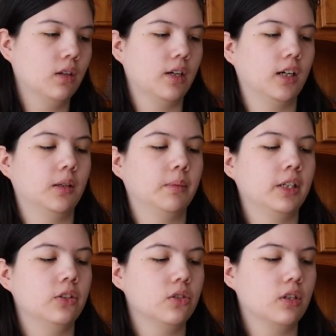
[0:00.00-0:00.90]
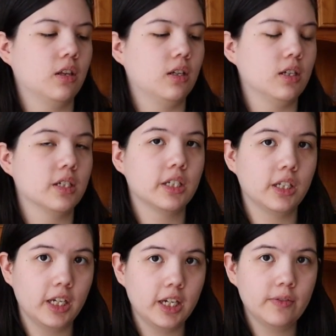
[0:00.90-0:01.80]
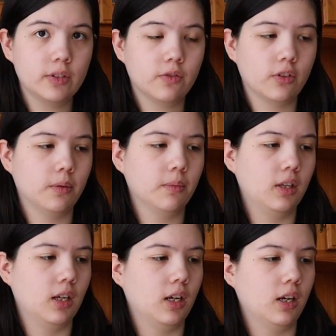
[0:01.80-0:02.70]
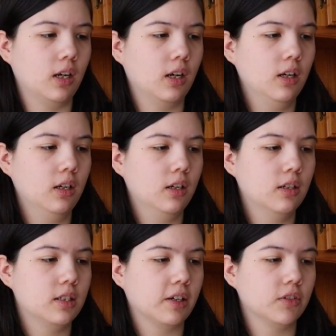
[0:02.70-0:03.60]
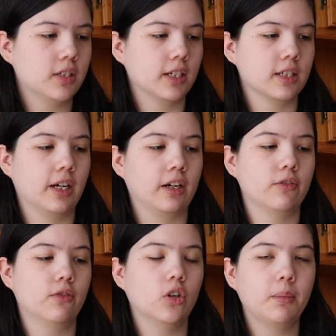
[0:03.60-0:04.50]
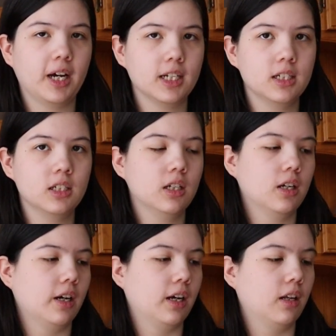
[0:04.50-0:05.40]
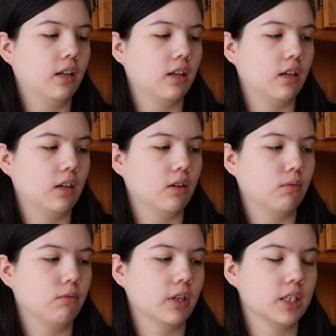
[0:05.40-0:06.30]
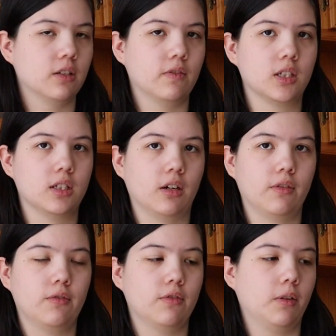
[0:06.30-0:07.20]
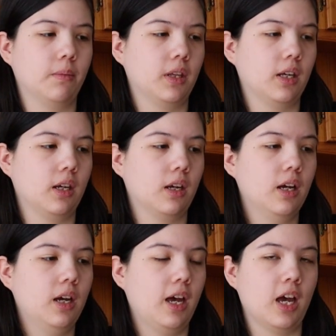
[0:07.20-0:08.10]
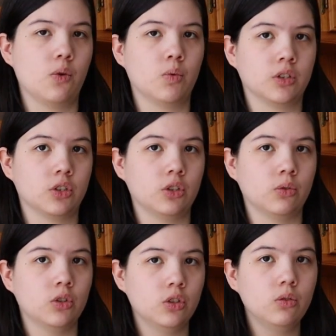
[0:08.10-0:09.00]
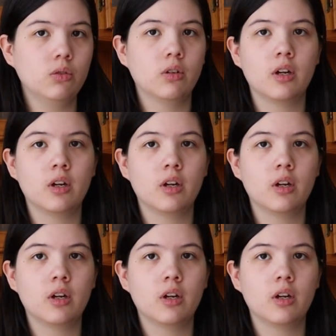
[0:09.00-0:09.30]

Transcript: I used the sleeves from the 7694 pattern and the rest of the stuff from the 8122.